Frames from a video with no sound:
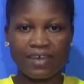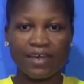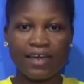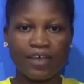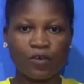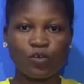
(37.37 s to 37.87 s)

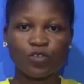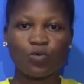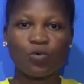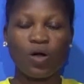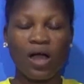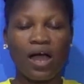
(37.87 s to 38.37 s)
and
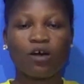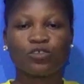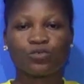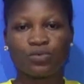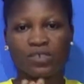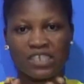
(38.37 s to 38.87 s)
also how
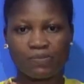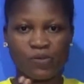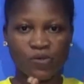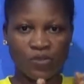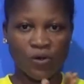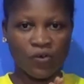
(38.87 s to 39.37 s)
to
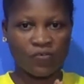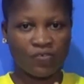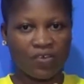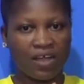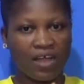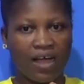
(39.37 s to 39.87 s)
dispose of
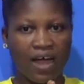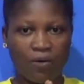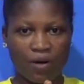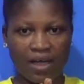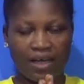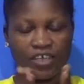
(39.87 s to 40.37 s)

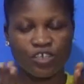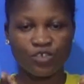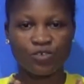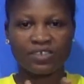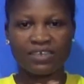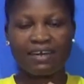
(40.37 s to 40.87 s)
our
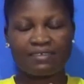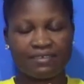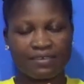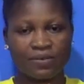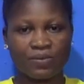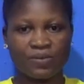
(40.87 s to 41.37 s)
used
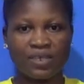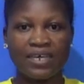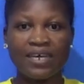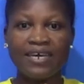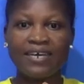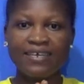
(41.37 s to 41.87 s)
articles.
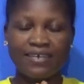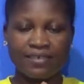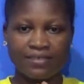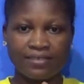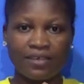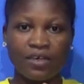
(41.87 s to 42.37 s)

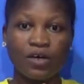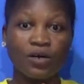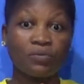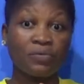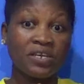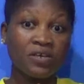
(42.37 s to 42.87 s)
Yes,
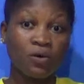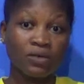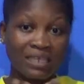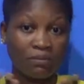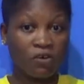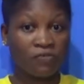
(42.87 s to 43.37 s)
we know
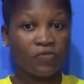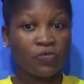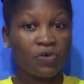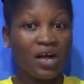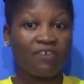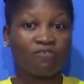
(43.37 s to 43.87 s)
some of
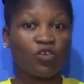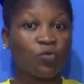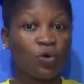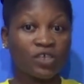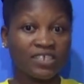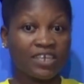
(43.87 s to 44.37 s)
you have not
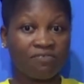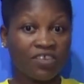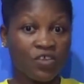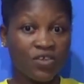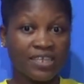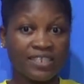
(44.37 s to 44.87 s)
watched the
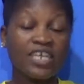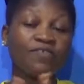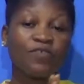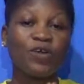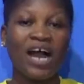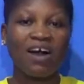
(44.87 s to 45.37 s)
video yet. If
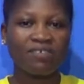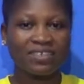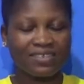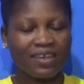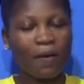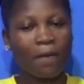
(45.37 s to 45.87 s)
you haven't,
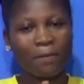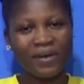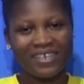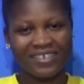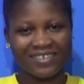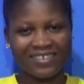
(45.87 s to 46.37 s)

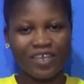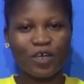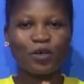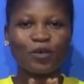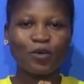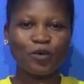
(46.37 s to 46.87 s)
please
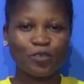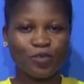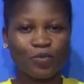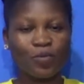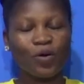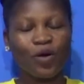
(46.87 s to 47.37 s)
go
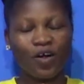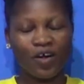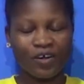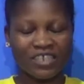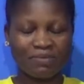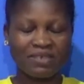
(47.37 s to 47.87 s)
to
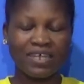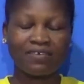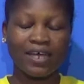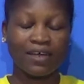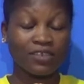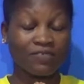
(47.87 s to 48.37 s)
Consummate
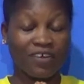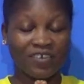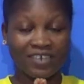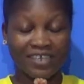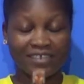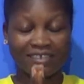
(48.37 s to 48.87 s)
Health
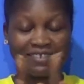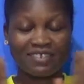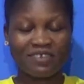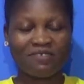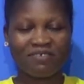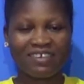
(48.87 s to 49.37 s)
Foundation
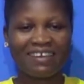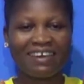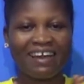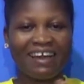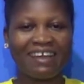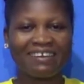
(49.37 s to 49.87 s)
TV
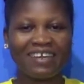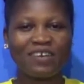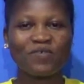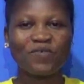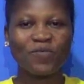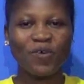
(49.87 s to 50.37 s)
and
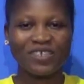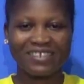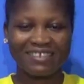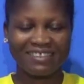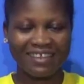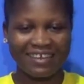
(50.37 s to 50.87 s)
then watch
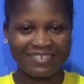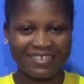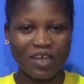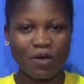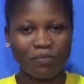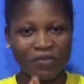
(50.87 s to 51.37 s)
that
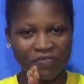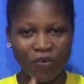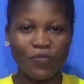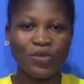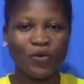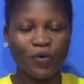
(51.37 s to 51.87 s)

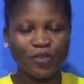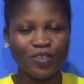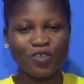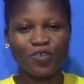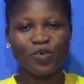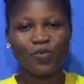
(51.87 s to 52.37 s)
before we
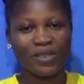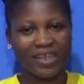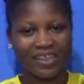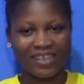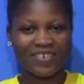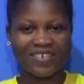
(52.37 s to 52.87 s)
continue with
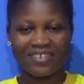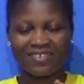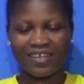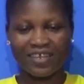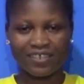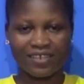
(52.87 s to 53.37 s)
today's
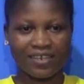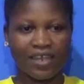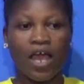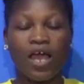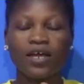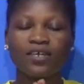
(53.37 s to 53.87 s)
section.
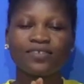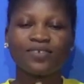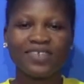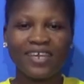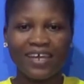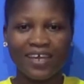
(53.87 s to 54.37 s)

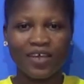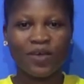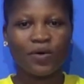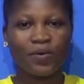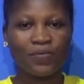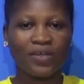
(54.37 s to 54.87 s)
Today
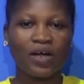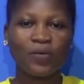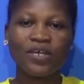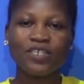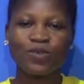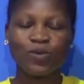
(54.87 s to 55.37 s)
we are
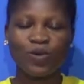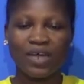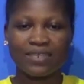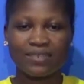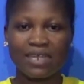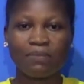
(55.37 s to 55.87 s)
going to look
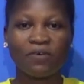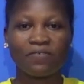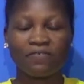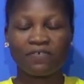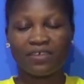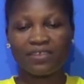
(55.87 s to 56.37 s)
at some of
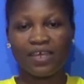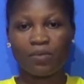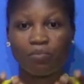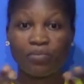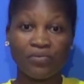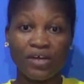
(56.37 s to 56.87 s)
the
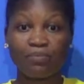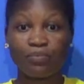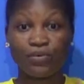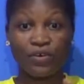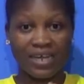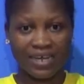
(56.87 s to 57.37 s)
period
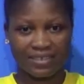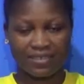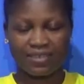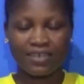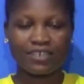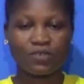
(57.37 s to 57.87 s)
products
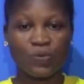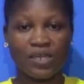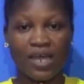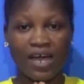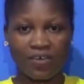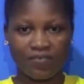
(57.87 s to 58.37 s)
that we
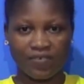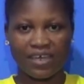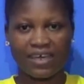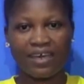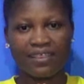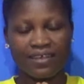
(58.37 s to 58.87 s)

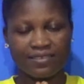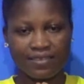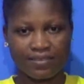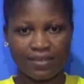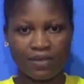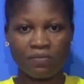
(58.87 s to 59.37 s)
have in the
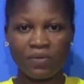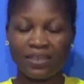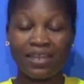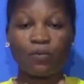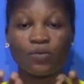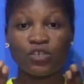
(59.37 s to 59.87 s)
system
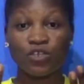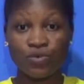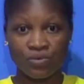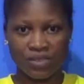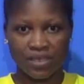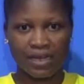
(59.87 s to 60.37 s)
that we
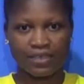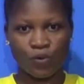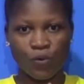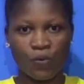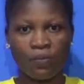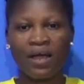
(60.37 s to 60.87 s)
use at
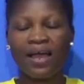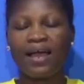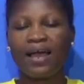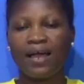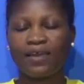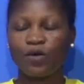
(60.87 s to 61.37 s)
home,
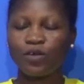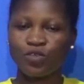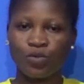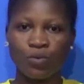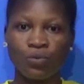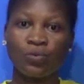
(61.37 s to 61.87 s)
and
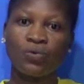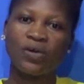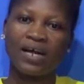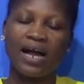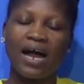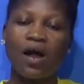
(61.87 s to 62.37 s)
also we'll
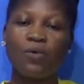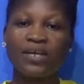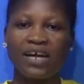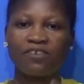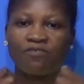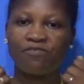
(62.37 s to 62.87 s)
look at how we
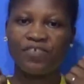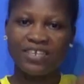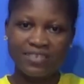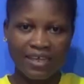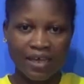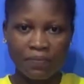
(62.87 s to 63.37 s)
can
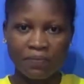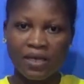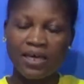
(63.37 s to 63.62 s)
fix them,